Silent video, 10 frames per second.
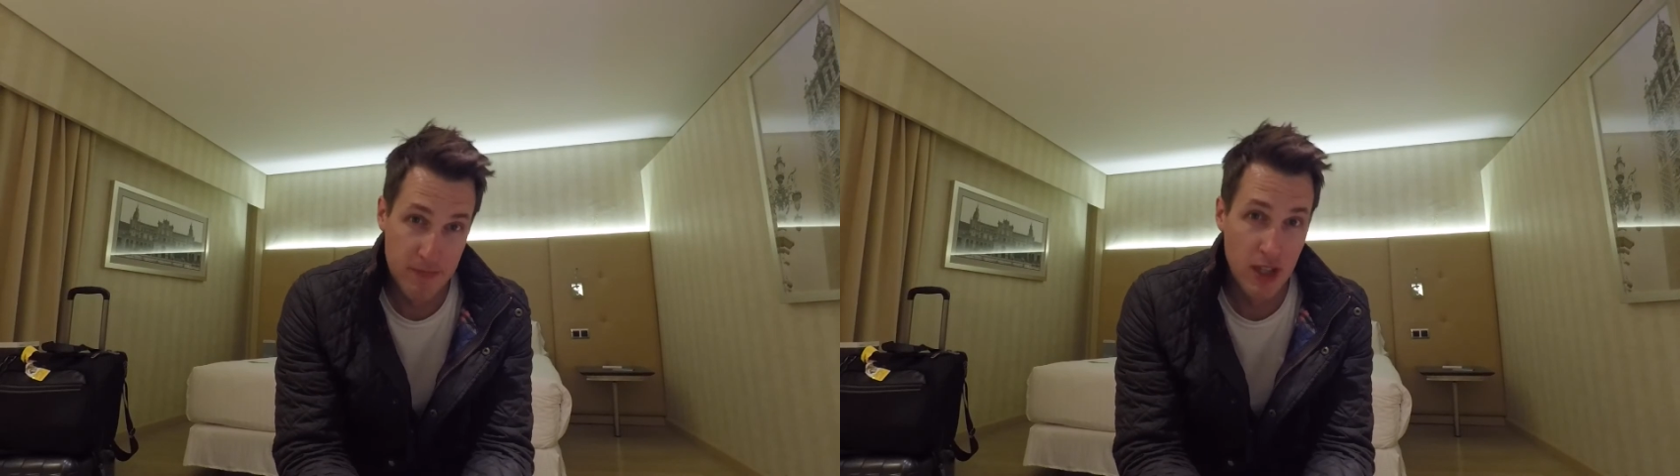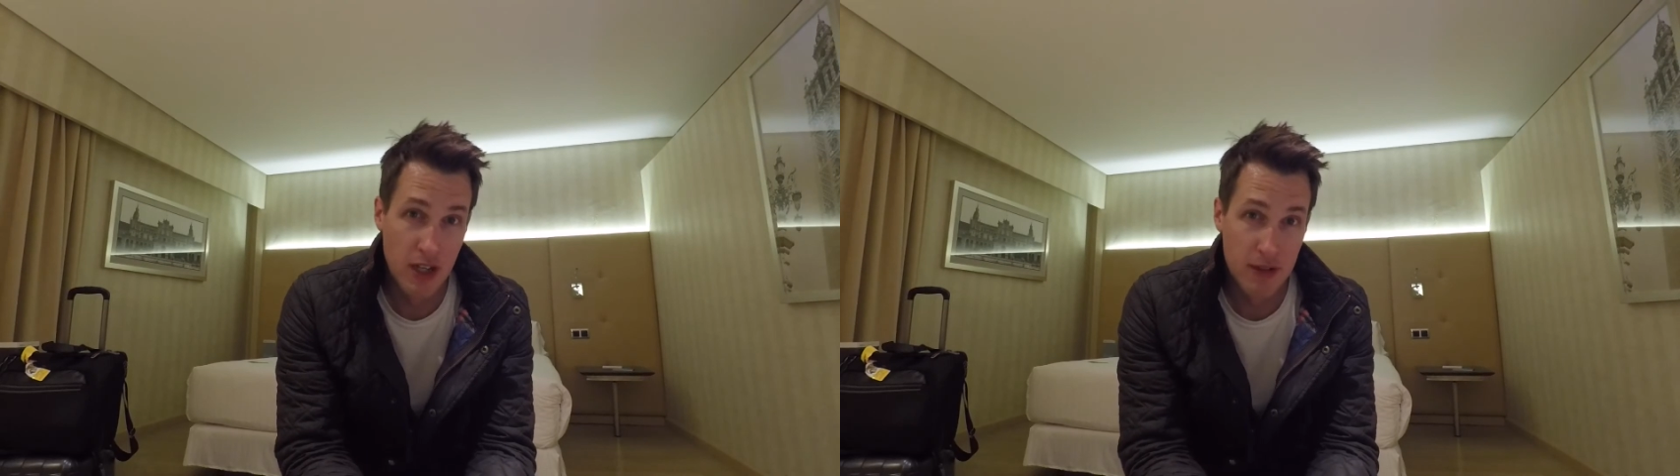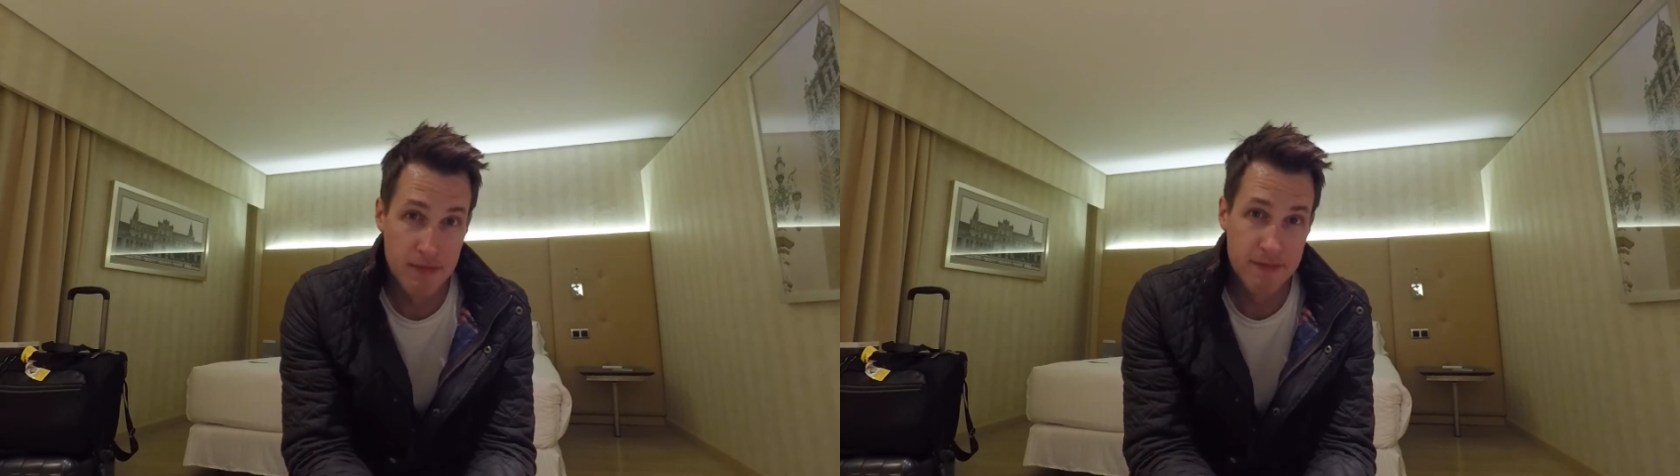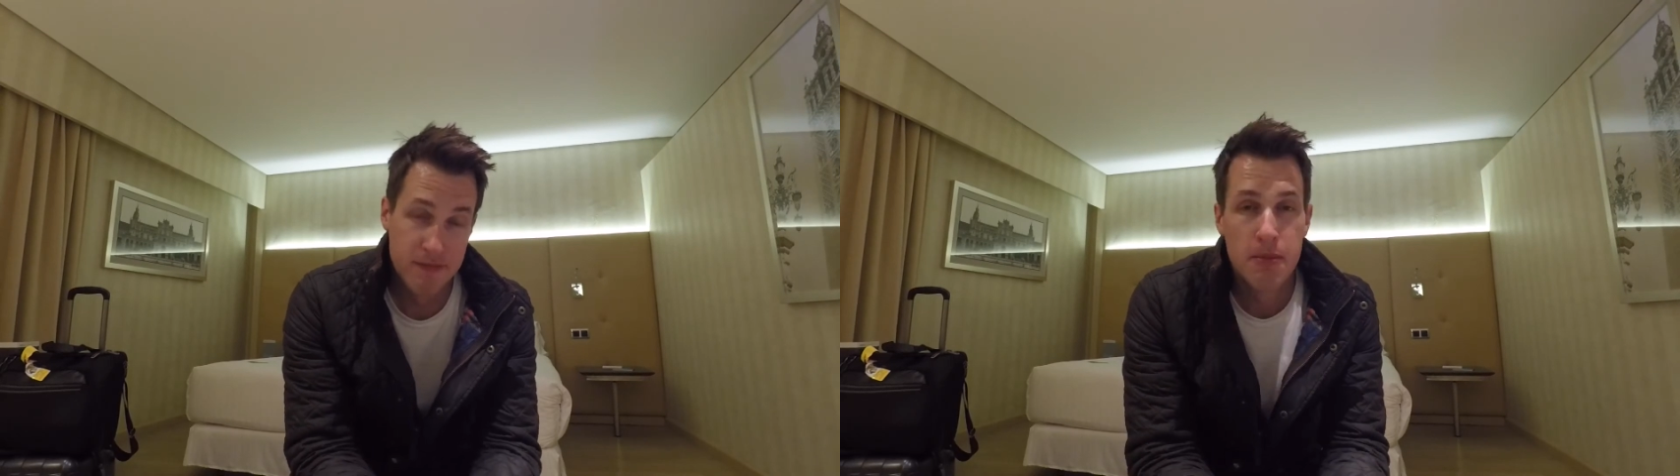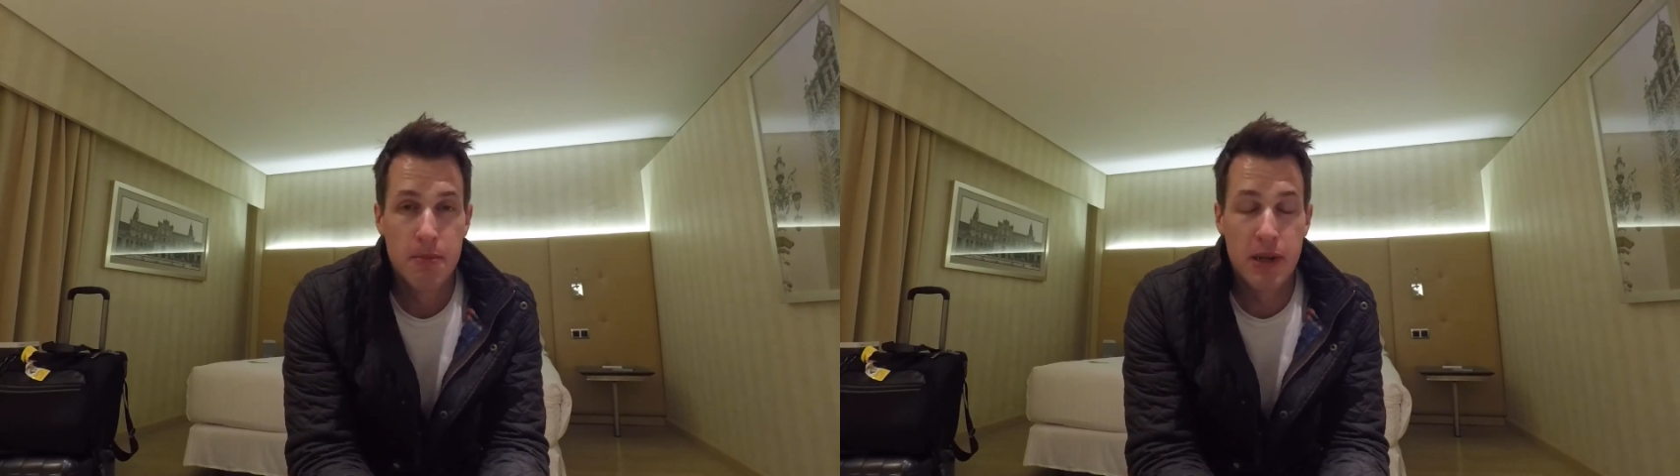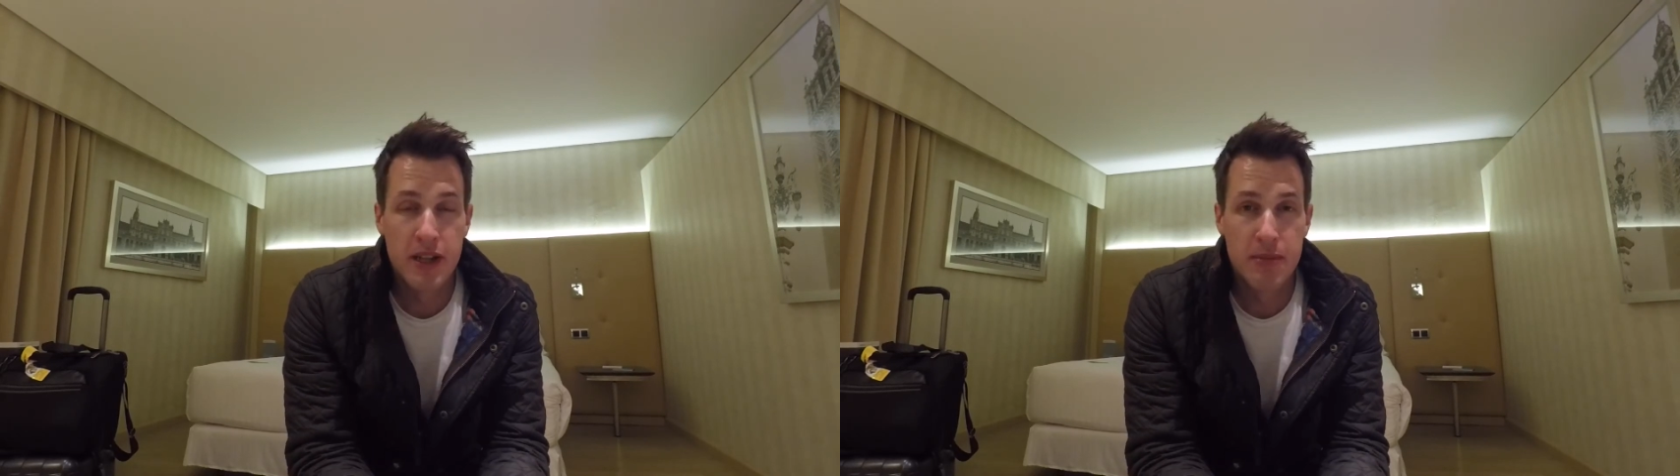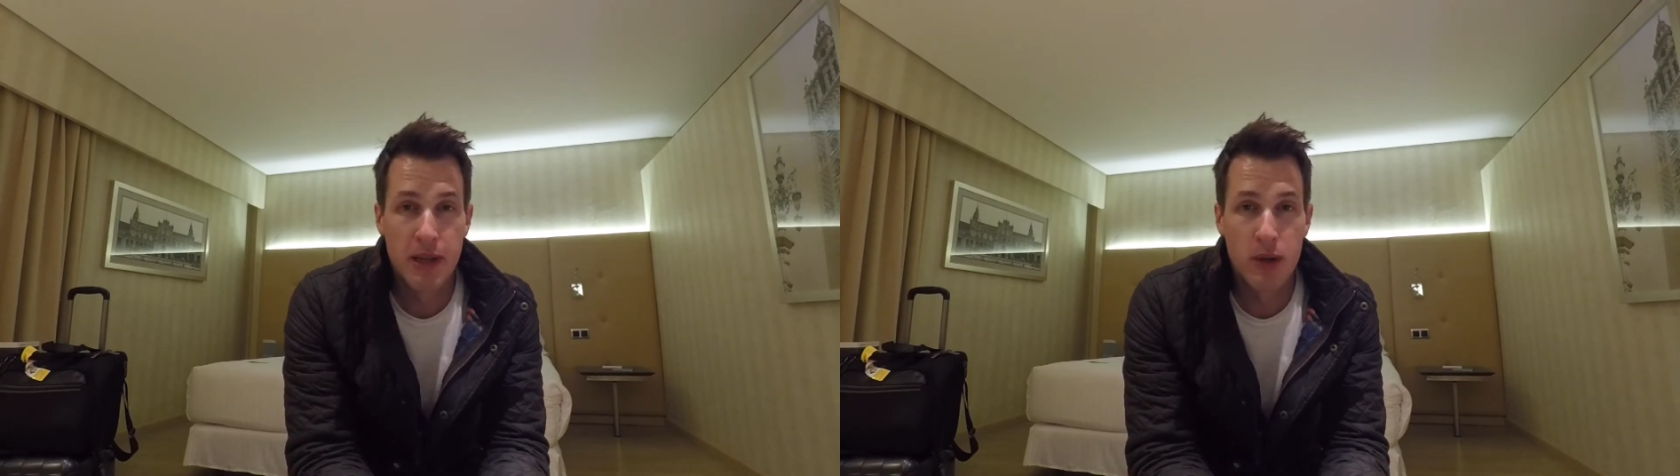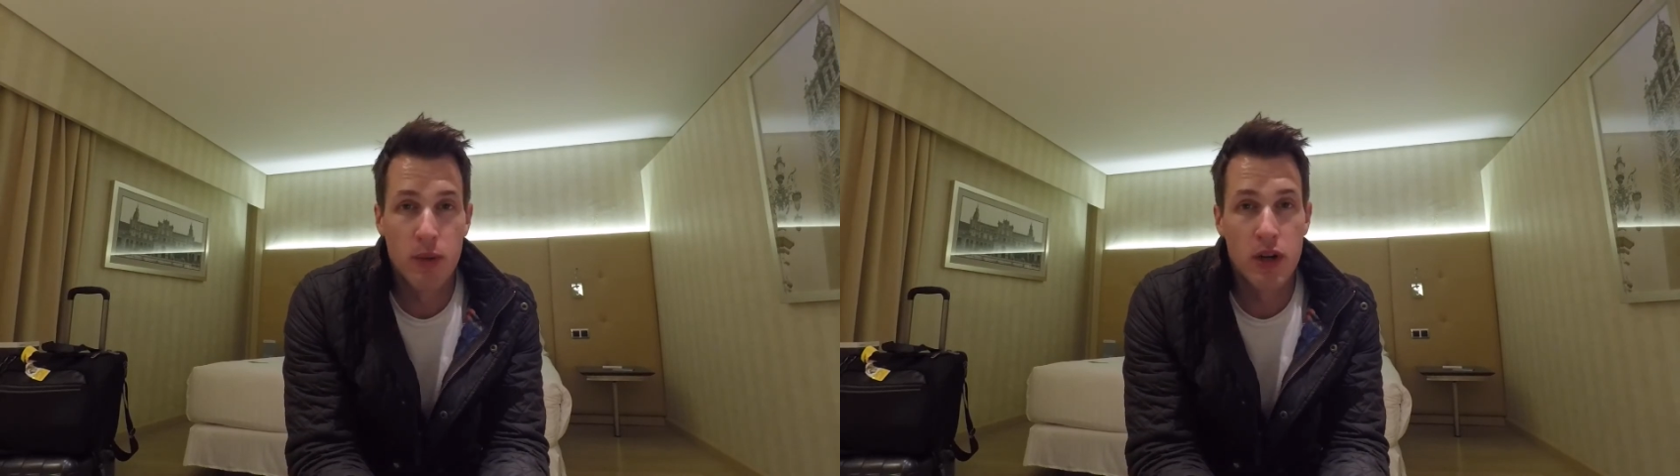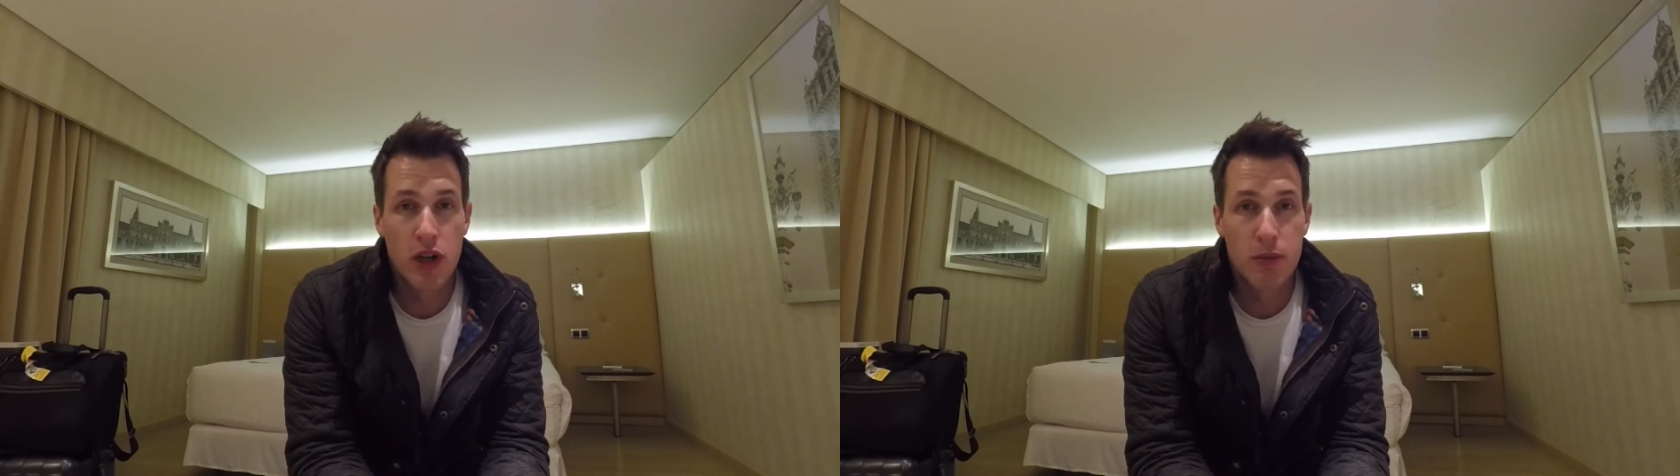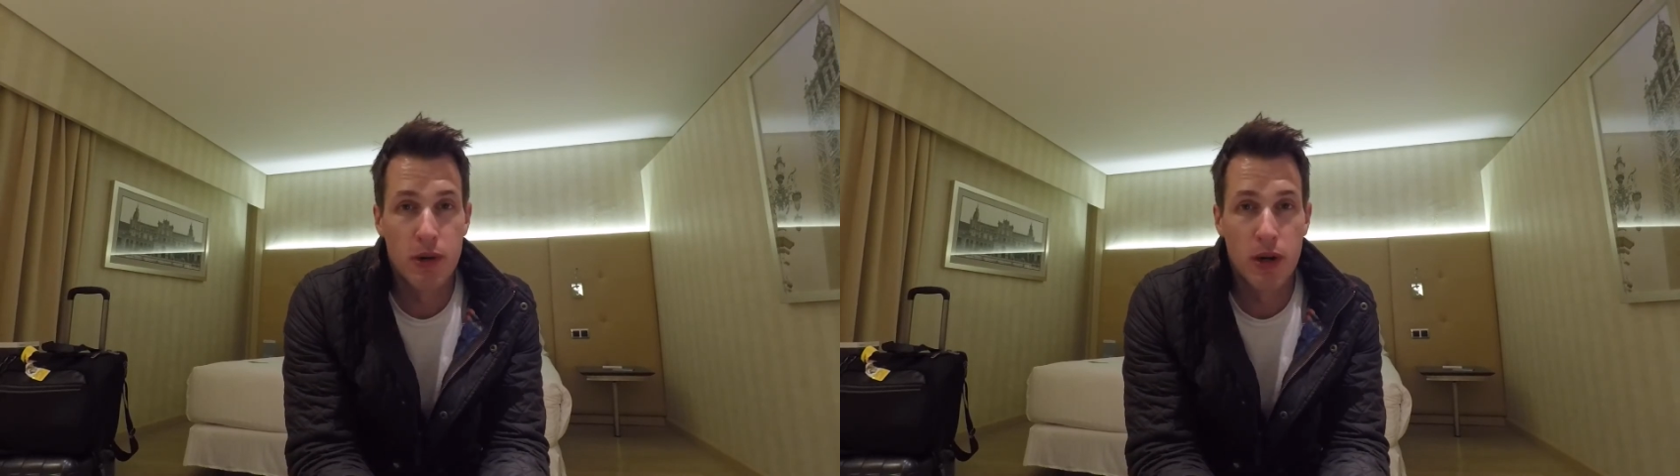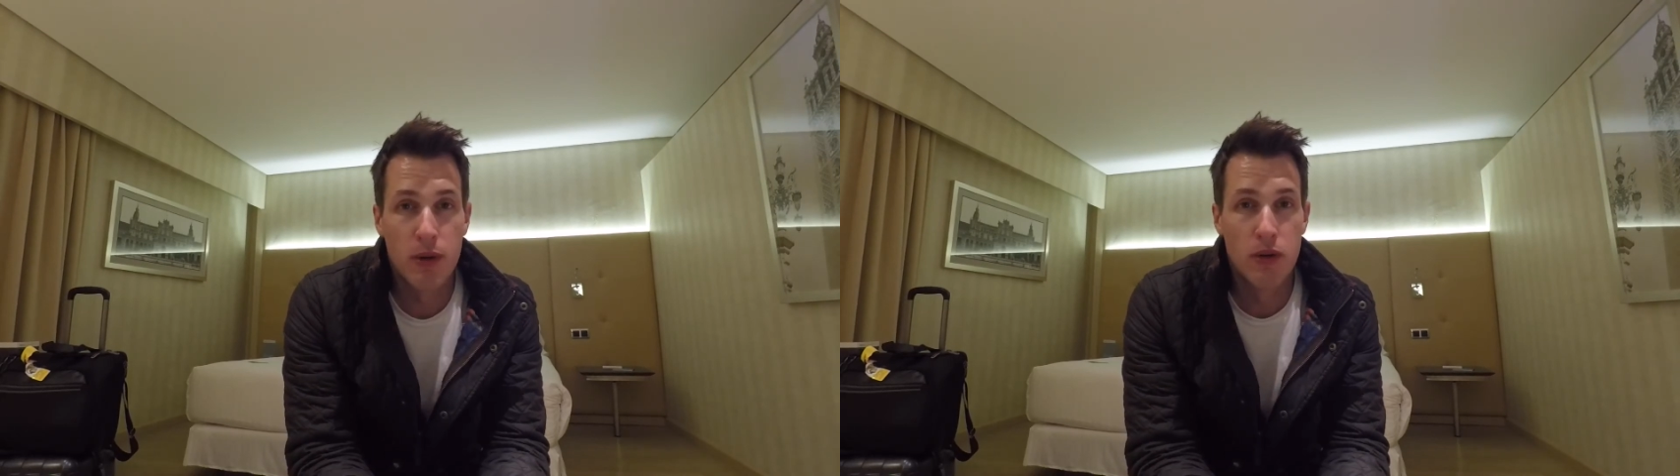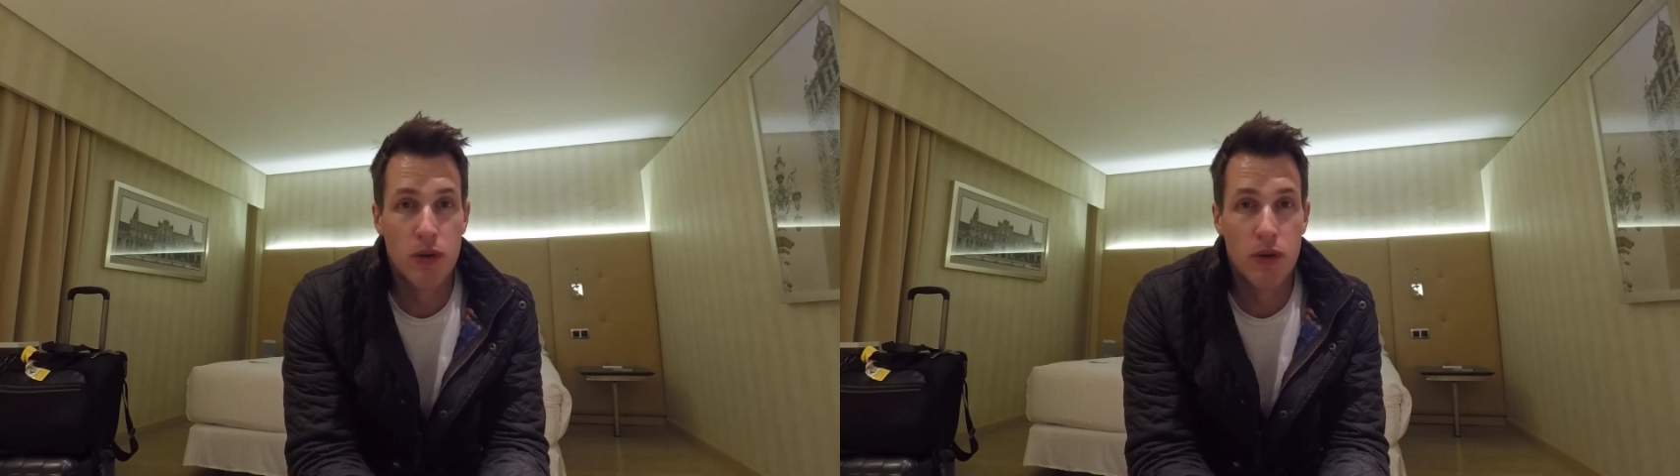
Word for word: You know, please make one GoPro